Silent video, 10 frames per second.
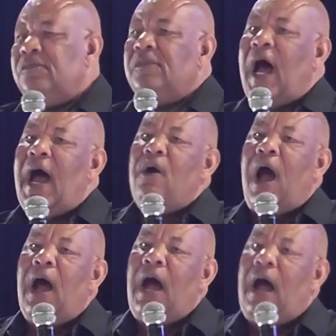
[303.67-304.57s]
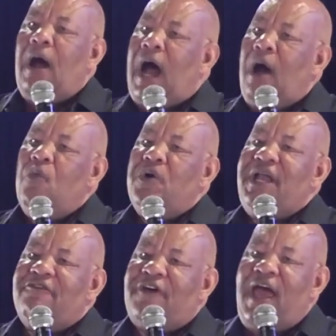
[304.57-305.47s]
I, I, I, would
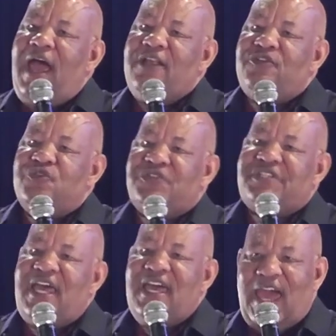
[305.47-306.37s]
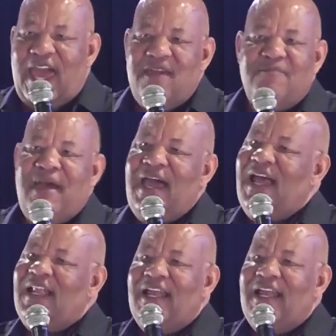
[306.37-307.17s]
have heard you say amen